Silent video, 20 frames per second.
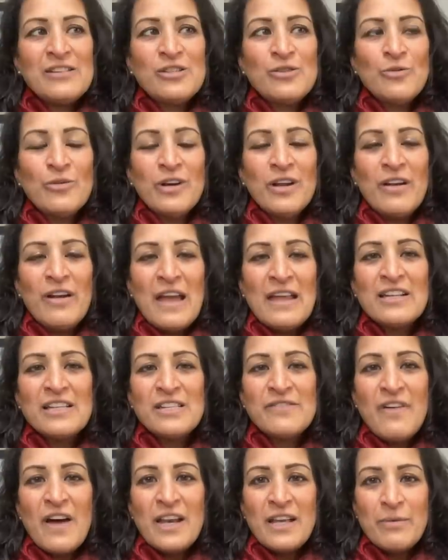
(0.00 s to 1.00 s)
And
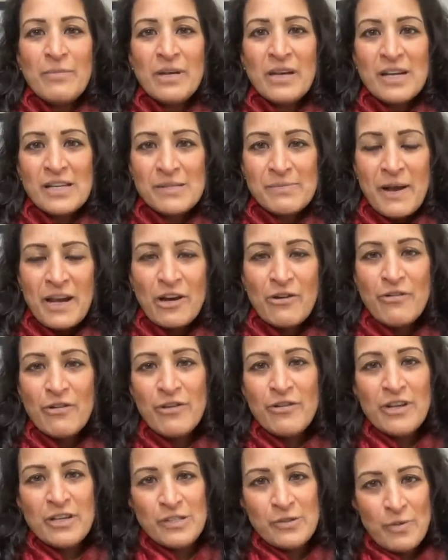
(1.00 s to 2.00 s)
it's funny because my
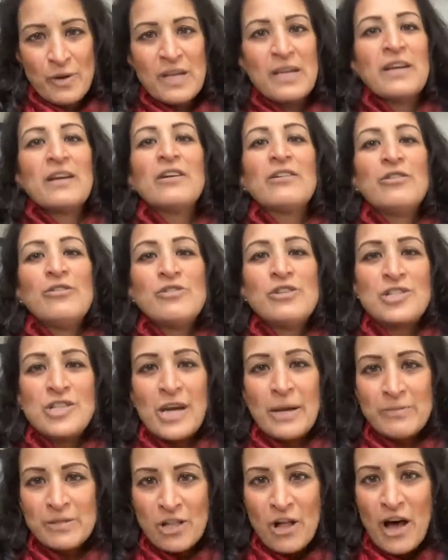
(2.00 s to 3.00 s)
crew this week includes
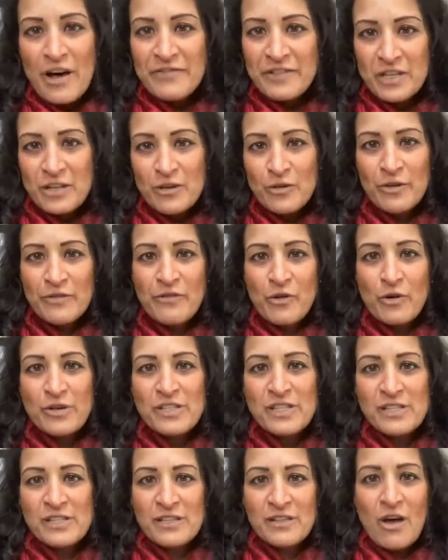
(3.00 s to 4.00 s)
James Lofton, who, of
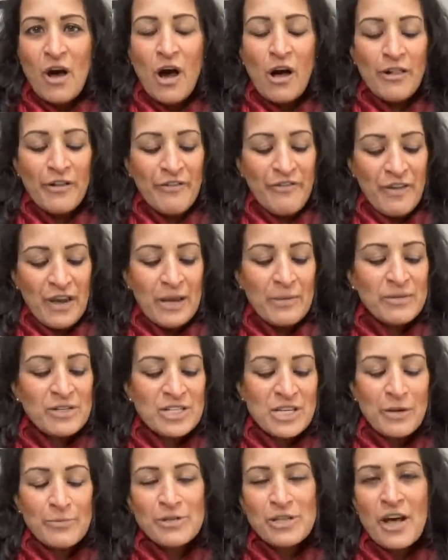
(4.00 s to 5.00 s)
course, is in the Hall of Fame.
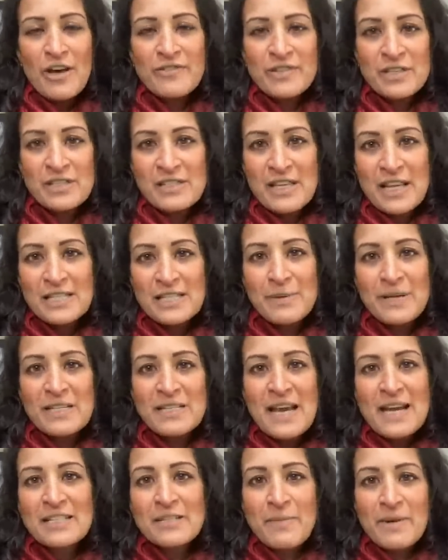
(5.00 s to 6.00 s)
And James Lofton sends me a
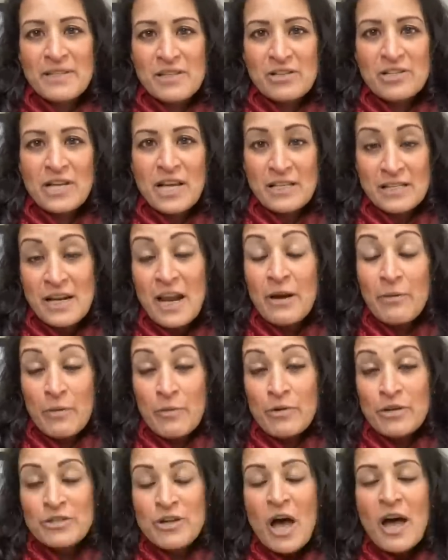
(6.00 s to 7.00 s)
text message last night
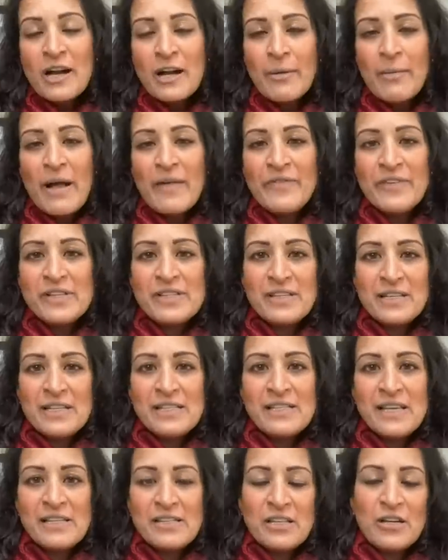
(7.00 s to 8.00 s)
when we're talking about this. And
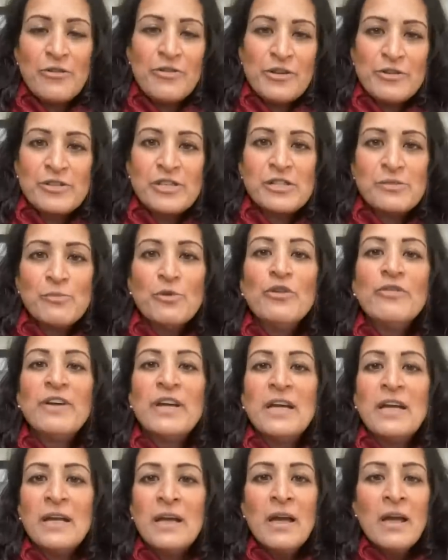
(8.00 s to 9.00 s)
he says, you know, there's this
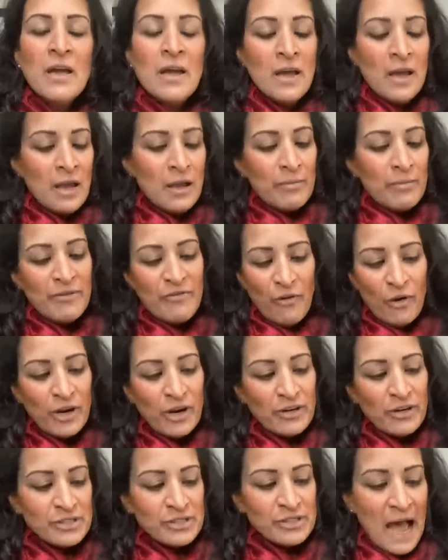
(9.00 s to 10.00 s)
movie, Before
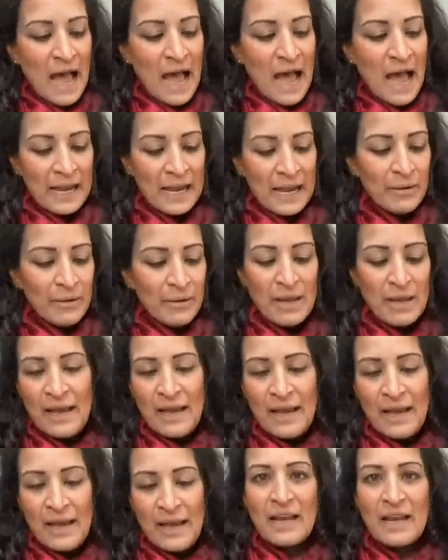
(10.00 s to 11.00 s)
Your Time.
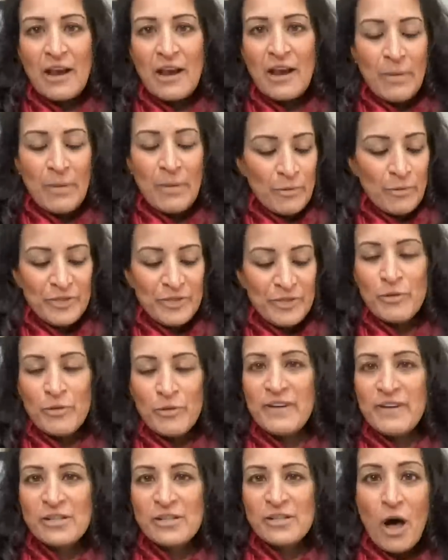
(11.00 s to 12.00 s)
And I can't remember what the
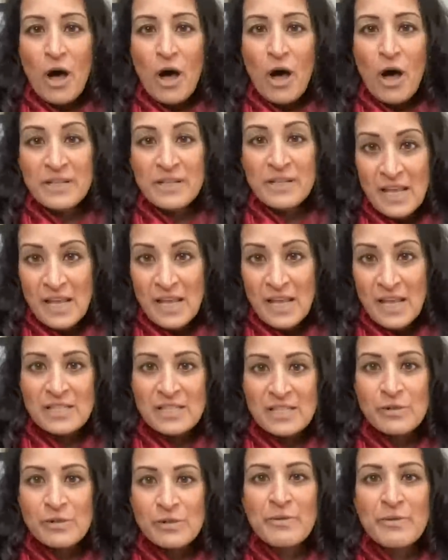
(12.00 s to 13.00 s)
movie is called because
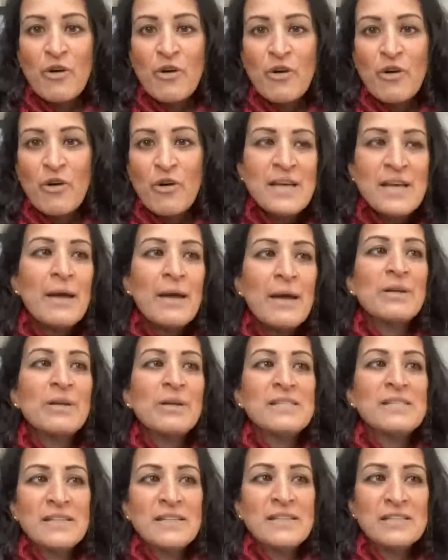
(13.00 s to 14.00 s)
obviously it was before my time. But he
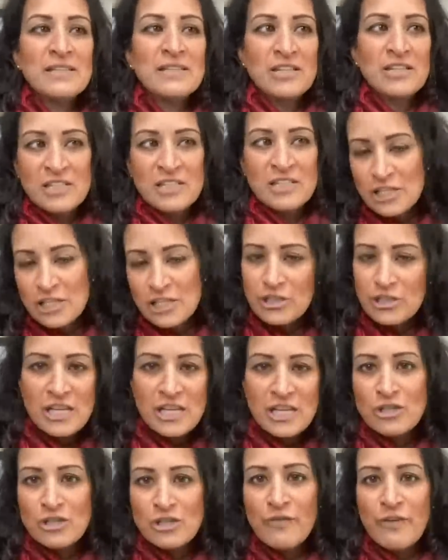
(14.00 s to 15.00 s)
says it's
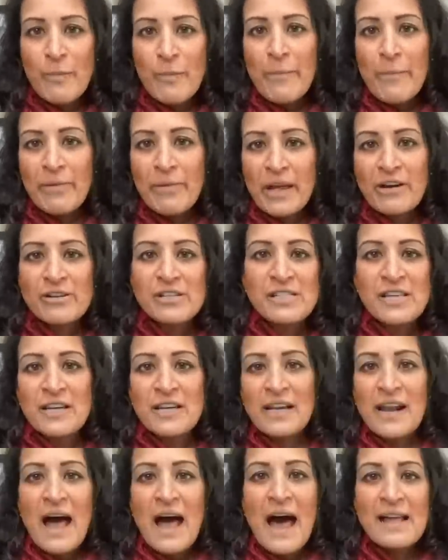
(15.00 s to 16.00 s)
these two football players
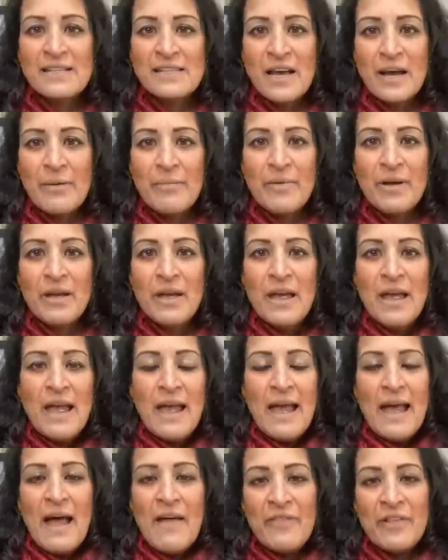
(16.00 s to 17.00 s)
sitting in a hot tub.
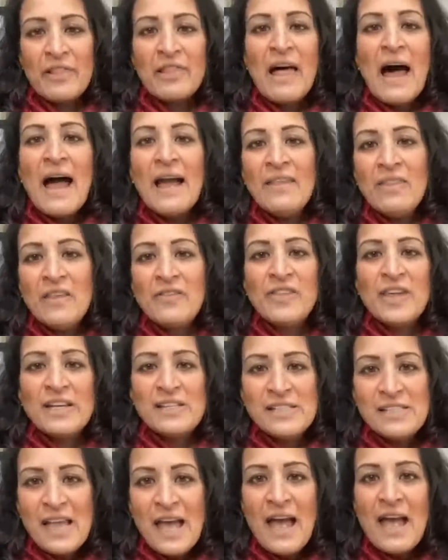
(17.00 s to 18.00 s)
And the line that they
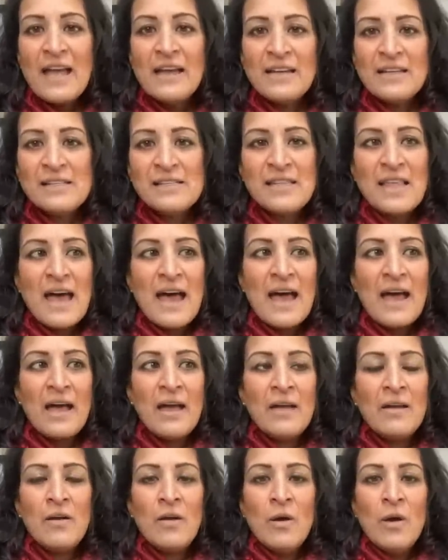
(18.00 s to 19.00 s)
say is
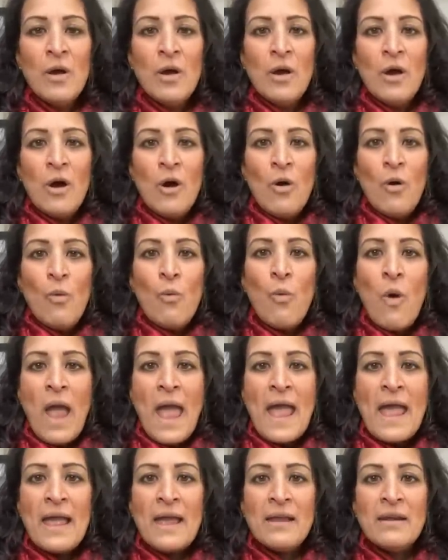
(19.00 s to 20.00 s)
that
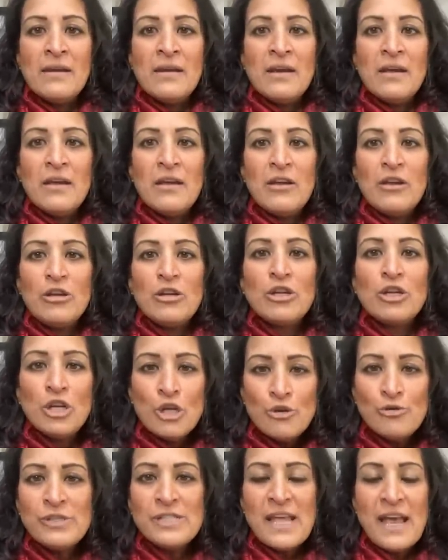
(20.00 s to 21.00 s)
when
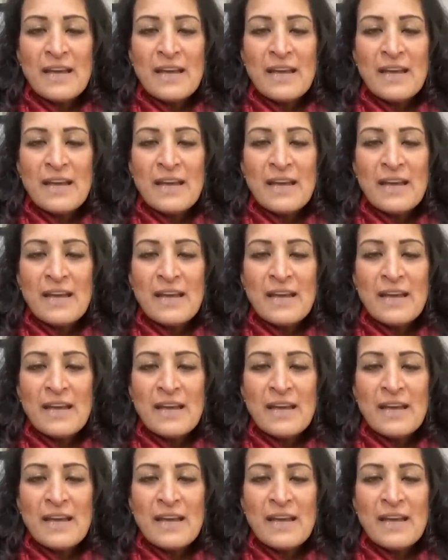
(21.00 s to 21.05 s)
you